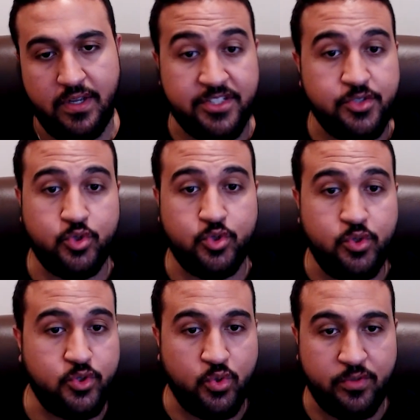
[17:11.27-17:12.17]

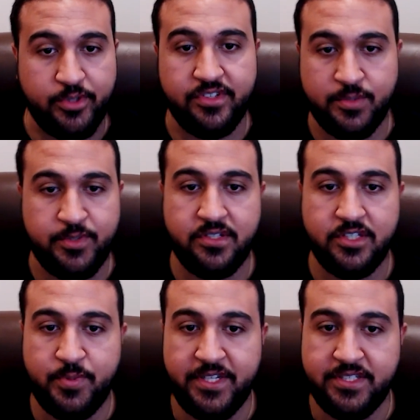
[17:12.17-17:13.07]
institutional sort of participants in the
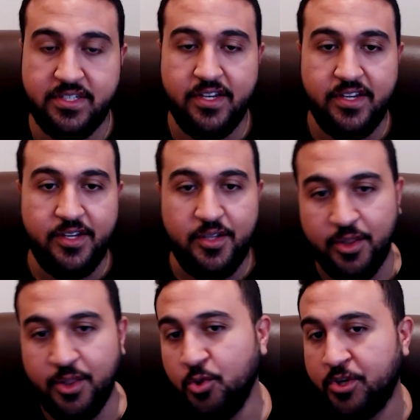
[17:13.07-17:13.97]
space
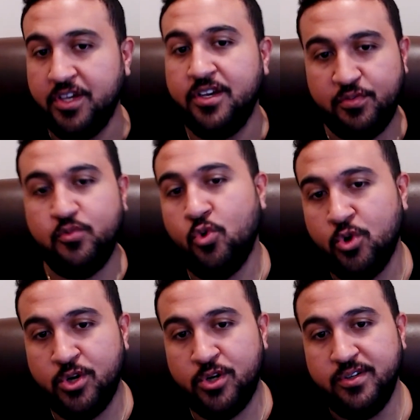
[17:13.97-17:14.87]
looking for